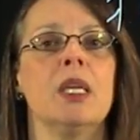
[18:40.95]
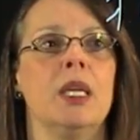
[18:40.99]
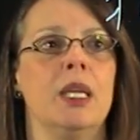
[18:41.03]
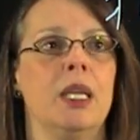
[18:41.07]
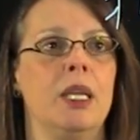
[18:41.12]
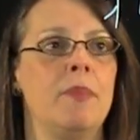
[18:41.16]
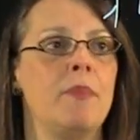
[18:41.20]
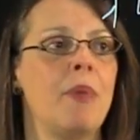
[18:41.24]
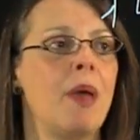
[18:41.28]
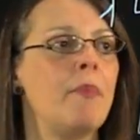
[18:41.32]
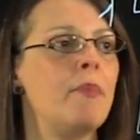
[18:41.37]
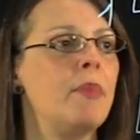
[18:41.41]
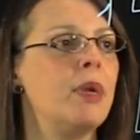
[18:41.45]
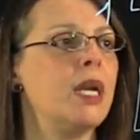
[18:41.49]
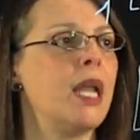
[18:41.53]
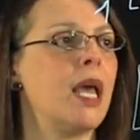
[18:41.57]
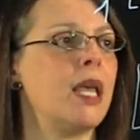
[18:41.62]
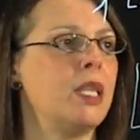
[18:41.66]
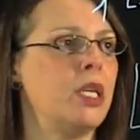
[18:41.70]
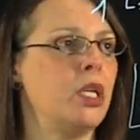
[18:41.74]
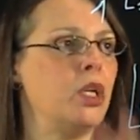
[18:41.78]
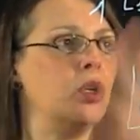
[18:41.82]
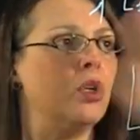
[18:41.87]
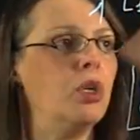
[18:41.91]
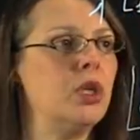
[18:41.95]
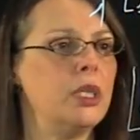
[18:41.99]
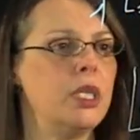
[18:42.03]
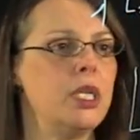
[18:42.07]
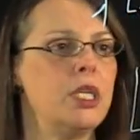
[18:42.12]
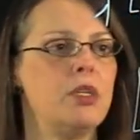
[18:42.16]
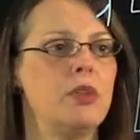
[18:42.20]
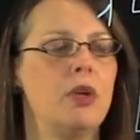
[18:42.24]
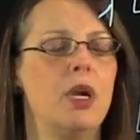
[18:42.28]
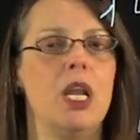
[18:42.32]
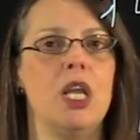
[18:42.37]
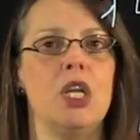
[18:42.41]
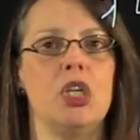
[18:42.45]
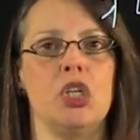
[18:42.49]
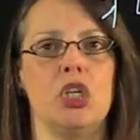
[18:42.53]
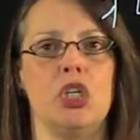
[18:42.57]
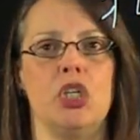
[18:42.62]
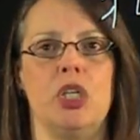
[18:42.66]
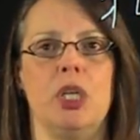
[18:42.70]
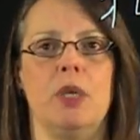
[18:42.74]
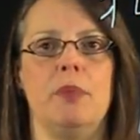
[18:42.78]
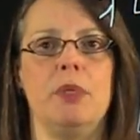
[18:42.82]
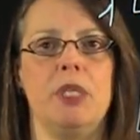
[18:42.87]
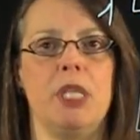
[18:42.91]
Remember that in all these
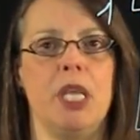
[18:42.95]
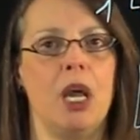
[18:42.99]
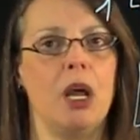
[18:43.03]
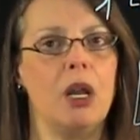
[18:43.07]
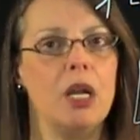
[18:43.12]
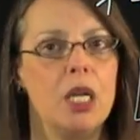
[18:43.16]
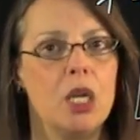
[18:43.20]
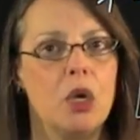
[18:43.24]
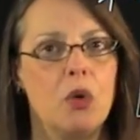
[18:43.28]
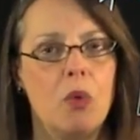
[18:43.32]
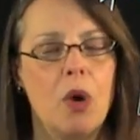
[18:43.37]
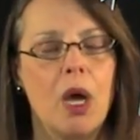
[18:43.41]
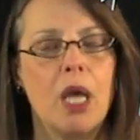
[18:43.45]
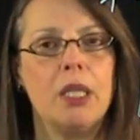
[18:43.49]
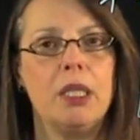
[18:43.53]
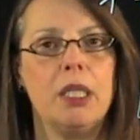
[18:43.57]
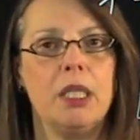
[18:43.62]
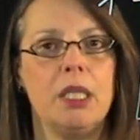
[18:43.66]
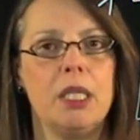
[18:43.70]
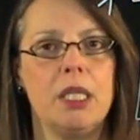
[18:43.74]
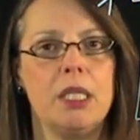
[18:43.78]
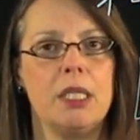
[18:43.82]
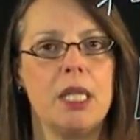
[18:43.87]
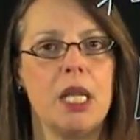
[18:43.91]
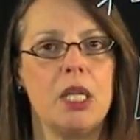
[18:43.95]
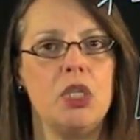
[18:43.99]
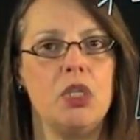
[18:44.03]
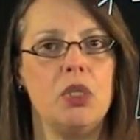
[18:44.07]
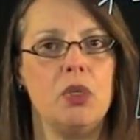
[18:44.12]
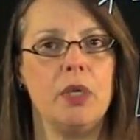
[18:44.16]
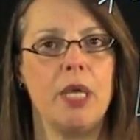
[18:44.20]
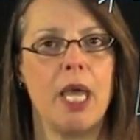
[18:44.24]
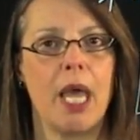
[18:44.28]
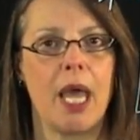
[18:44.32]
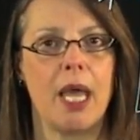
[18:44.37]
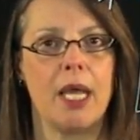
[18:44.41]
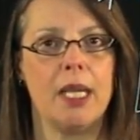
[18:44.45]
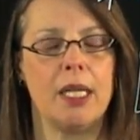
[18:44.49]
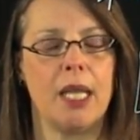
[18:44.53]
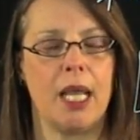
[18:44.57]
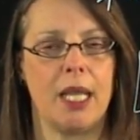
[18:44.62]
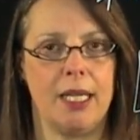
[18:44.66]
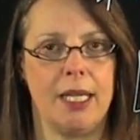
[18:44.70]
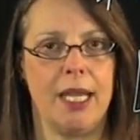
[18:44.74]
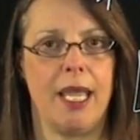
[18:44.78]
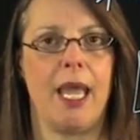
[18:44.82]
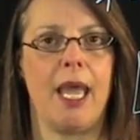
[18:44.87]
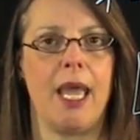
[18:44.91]
relationships, the only quantities that you get
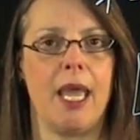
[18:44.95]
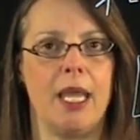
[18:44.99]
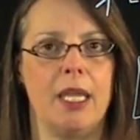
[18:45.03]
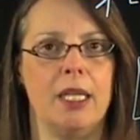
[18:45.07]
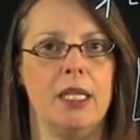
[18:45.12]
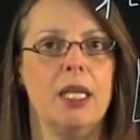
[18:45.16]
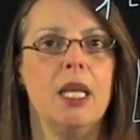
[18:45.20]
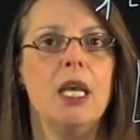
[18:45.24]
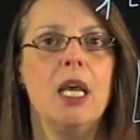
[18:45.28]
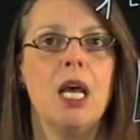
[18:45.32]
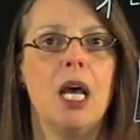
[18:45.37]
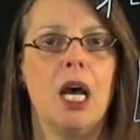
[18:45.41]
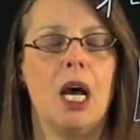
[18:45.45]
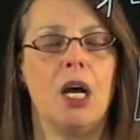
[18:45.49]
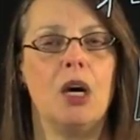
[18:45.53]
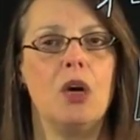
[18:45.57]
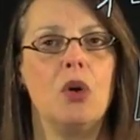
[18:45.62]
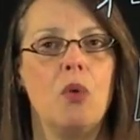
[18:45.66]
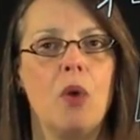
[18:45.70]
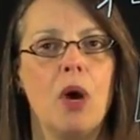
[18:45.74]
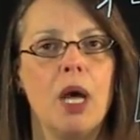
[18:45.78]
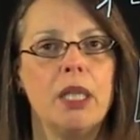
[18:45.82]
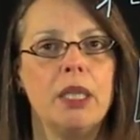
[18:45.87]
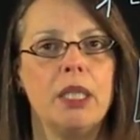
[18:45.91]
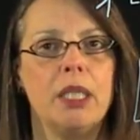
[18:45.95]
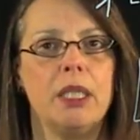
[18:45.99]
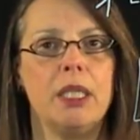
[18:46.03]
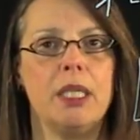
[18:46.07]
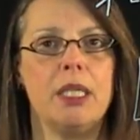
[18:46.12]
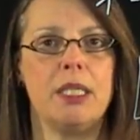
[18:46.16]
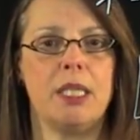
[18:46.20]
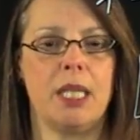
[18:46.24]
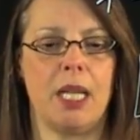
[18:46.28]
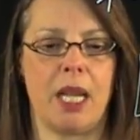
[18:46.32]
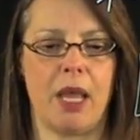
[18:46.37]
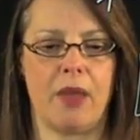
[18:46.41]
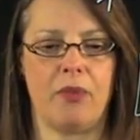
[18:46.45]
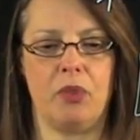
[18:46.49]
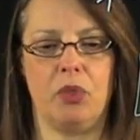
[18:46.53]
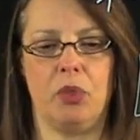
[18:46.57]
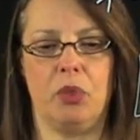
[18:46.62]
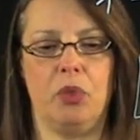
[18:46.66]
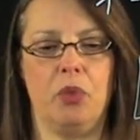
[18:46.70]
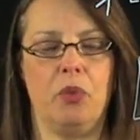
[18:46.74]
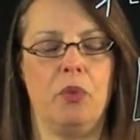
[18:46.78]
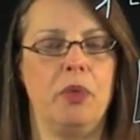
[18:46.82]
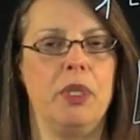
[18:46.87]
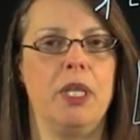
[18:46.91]
at the end are quantities that have to
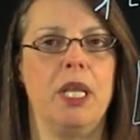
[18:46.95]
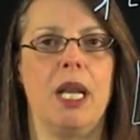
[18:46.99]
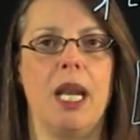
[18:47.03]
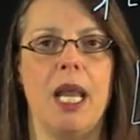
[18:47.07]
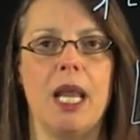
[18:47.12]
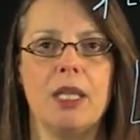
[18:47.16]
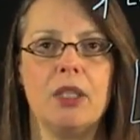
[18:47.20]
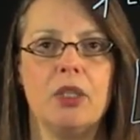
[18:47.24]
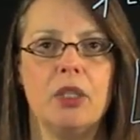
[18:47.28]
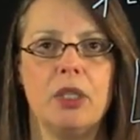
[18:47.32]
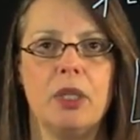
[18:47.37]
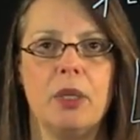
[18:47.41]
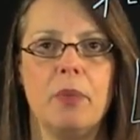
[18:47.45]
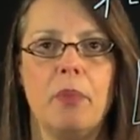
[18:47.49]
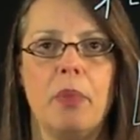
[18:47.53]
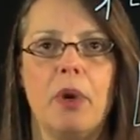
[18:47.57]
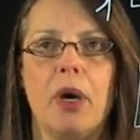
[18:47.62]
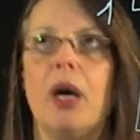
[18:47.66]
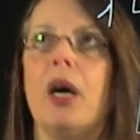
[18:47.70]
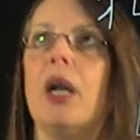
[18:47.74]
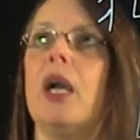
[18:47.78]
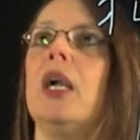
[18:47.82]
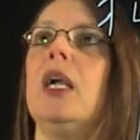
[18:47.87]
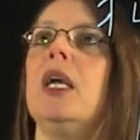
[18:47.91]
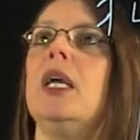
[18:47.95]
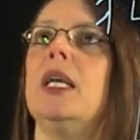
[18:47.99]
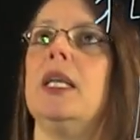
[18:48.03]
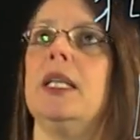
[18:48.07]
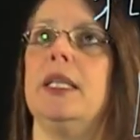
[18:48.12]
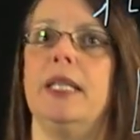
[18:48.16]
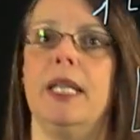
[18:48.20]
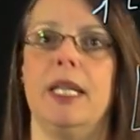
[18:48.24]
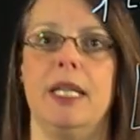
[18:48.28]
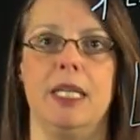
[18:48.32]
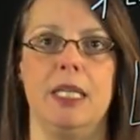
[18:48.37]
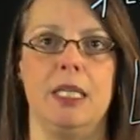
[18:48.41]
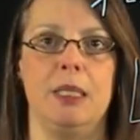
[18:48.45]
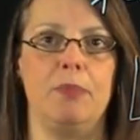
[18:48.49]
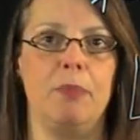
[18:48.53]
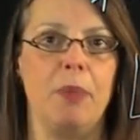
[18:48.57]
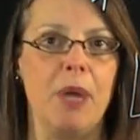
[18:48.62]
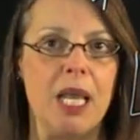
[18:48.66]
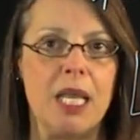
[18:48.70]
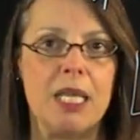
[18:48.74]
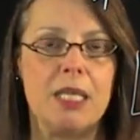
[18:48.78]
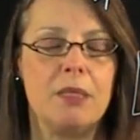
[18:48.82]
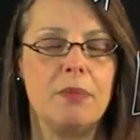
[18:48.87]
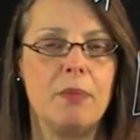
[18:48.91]
do with the length of the bar, the
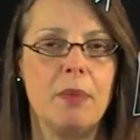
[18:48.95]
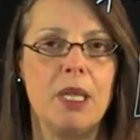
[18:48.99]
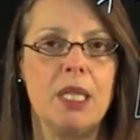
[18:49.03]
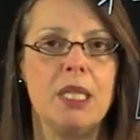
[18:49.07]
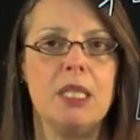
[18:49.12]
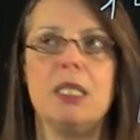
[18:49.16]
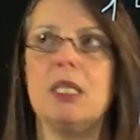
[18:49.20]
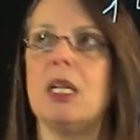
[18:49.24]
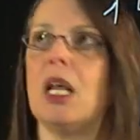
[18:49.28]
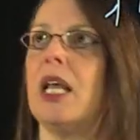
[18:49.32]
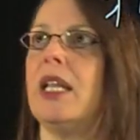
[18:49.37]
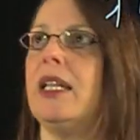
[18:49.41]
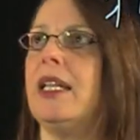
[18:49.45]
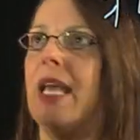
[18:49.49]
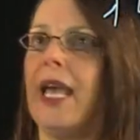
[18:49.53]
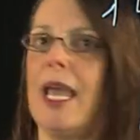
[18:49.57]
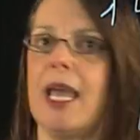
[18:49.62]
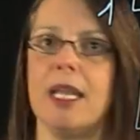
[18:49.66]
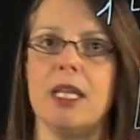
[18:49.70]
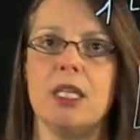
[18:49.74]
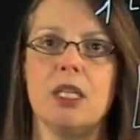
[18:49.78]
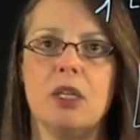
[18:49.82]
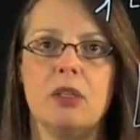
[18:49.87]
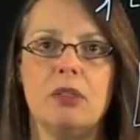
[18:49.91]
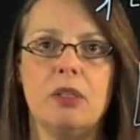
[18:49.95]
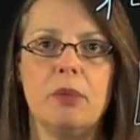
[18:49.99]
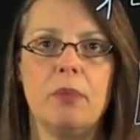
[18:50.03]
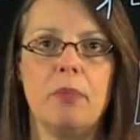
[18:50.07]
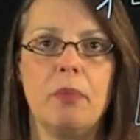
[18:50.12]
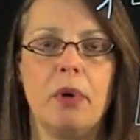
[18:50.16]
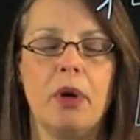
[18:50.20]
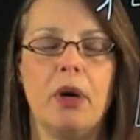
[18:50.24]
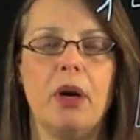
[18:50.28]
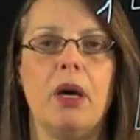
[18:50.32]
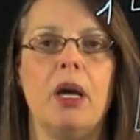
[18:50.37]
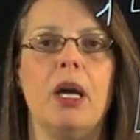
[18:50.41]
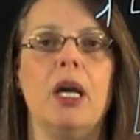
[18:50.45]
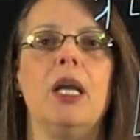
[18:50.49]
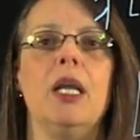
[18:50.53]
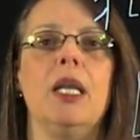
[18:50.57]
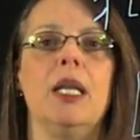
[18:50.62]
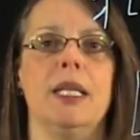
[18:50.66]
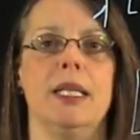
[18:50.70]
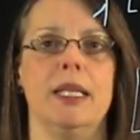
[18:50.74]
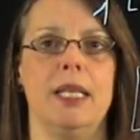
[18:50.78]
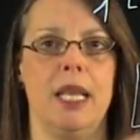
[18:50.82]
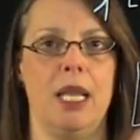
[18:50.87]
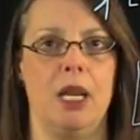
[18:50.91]
displacement at the ends of the bar,
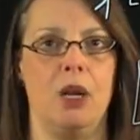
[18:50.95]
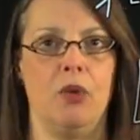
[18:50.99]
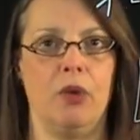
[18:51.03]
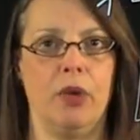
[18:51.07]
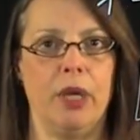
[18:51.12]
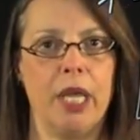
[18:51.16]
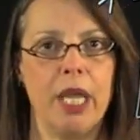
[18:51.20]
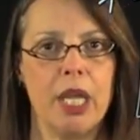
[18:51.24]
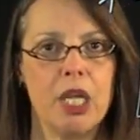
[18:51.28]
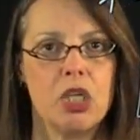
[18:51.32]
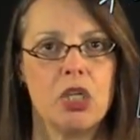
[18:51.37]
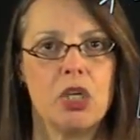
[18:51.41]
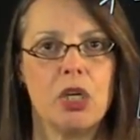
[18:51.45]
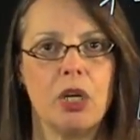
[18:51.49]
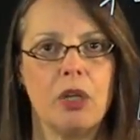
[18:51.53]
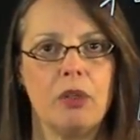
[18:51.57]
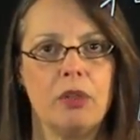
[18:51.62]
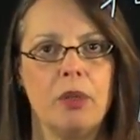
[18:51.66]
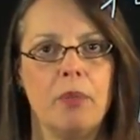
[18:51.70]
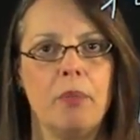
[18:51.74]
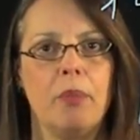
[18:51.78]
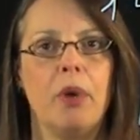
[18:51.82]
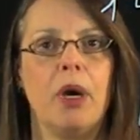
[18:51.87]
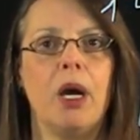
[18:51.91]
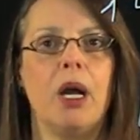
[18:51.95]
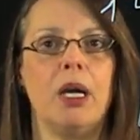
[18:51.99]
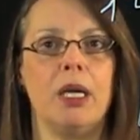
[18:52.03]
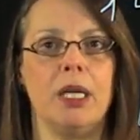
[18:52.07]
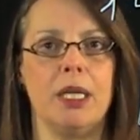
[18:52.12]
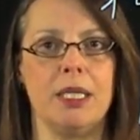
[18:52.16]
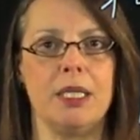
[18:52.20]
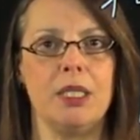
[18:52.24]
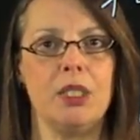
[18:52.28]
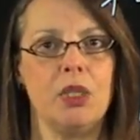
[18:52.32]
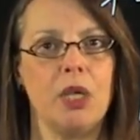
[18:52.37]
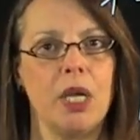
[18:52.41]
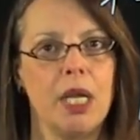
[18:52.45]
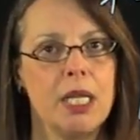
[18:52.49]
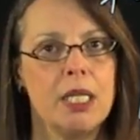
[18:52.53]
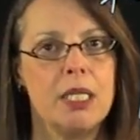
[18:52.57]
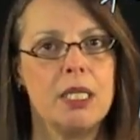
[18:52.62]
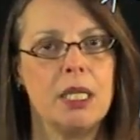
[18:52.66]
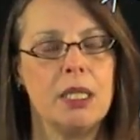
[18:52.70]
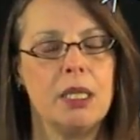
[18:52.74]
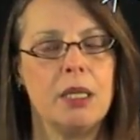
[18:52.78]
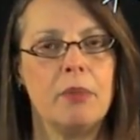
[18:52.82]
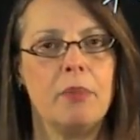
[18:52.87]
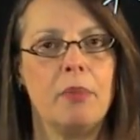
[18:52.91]
the elongation of the bar, the
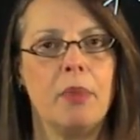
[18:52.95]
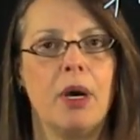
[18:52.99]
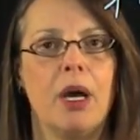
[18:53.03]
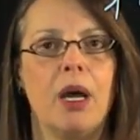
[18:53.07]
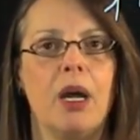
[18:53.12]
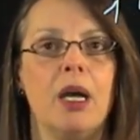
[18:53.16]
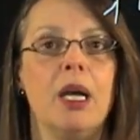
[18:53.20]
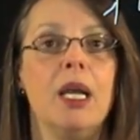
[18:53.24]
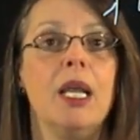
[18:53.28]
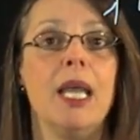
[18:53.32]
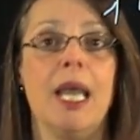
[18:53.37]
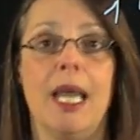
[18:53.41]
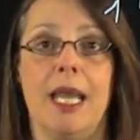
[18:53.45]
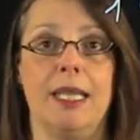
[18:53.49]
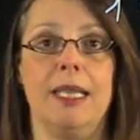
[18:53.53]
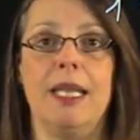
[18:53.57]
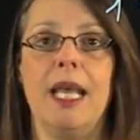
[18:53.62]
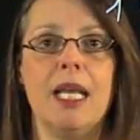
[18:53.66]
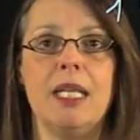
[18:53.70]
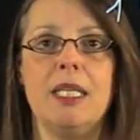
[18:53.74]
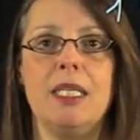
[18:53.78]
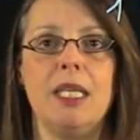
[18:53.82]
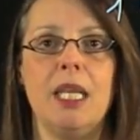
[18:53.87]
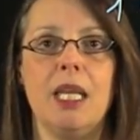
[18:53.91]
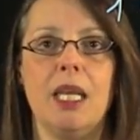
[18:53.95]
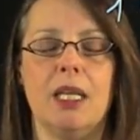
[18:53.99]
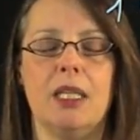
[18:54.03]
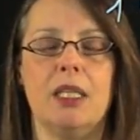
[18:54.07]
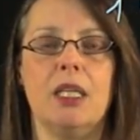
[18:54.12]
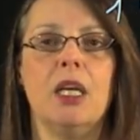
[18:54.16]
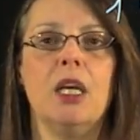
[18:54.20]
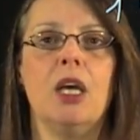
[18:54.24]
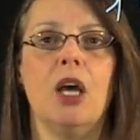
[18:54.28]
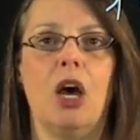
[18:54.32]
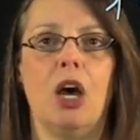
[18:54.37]
strains in the bar, and that's it.